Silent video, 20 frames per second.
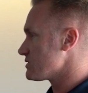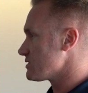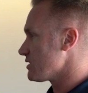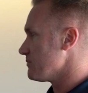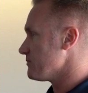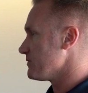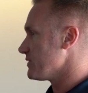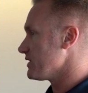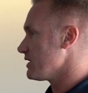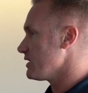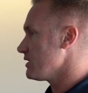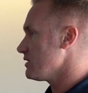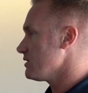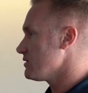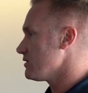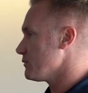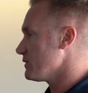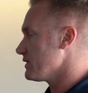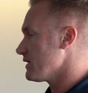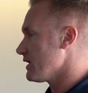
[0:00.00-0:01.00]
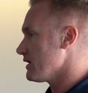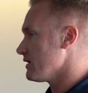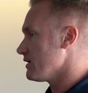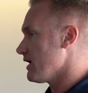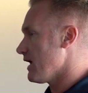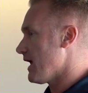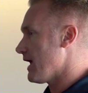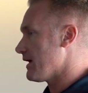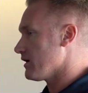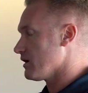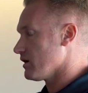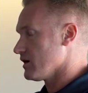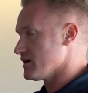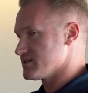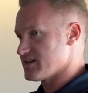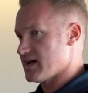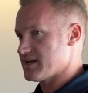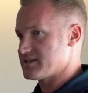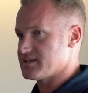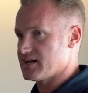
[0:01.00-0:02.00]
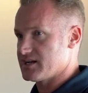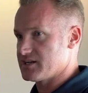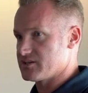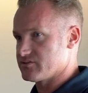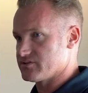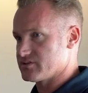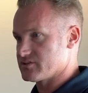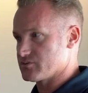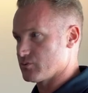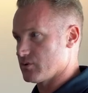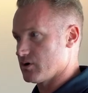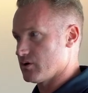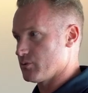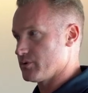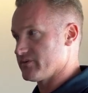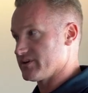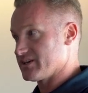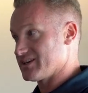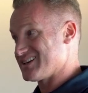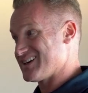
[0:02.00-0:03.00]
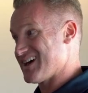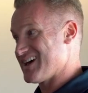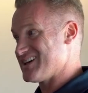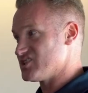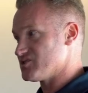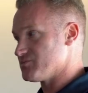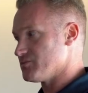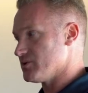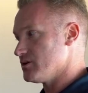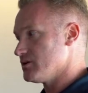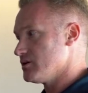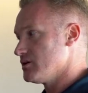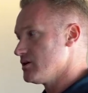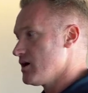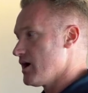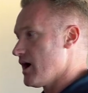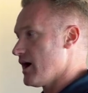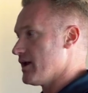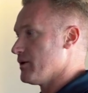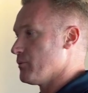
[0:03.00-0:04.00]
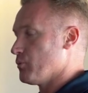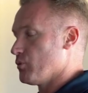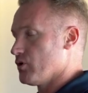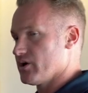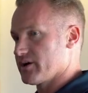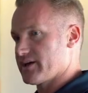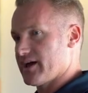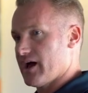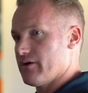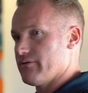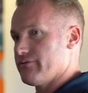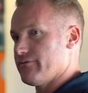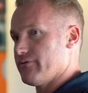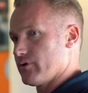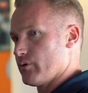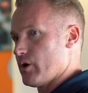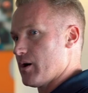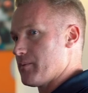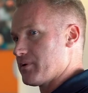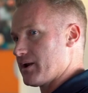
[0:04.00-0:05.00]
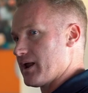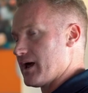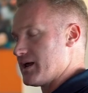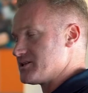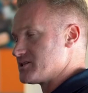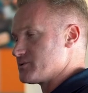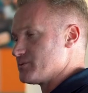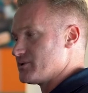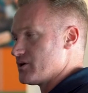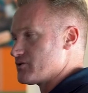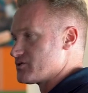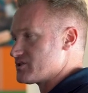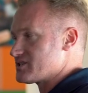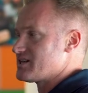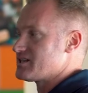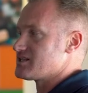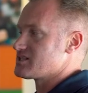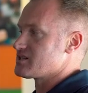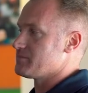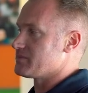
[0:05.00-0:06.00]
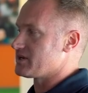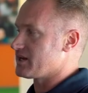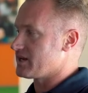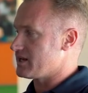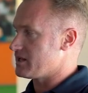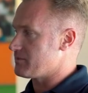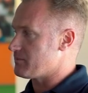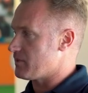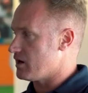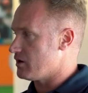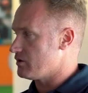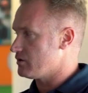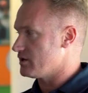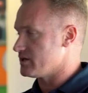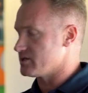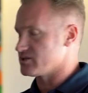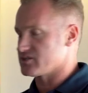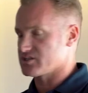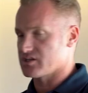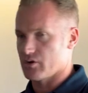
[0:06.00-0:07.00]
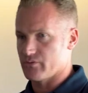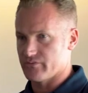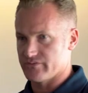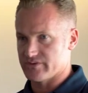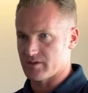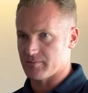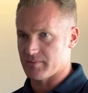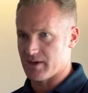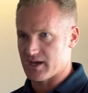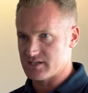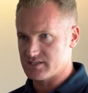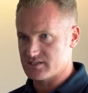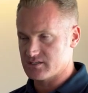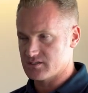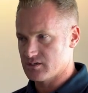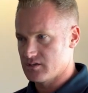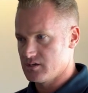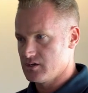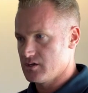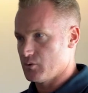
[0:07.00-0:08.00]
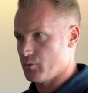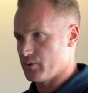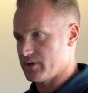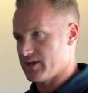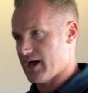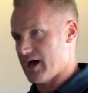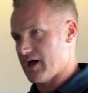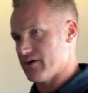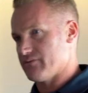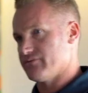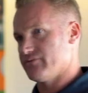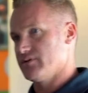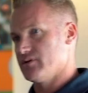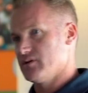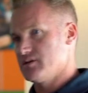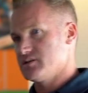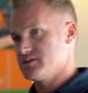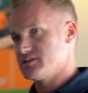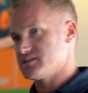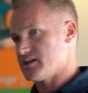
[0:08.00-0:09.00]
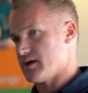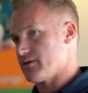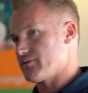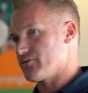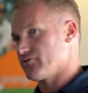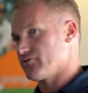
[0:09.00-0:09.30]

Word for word: with somebody, that we then analyse that data as well with engagement and then work out a follow-up plan. So we don't just send somebody an email and then just hope for the best. We have step